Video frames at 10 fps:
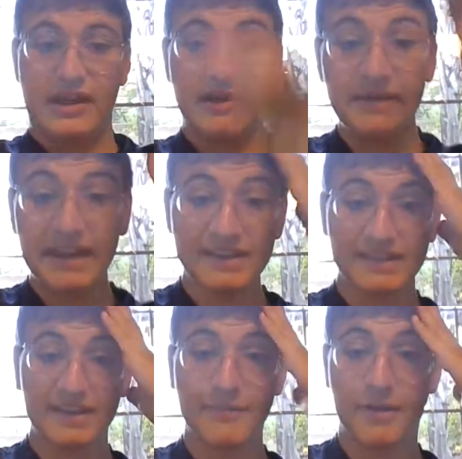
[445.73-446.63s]
Now we got to
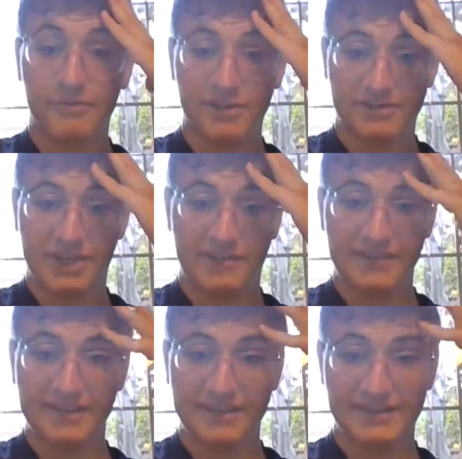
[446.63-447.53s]
talk about Roshan,
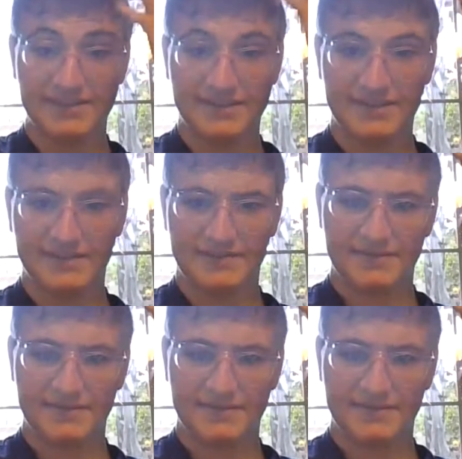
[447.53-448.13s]
because,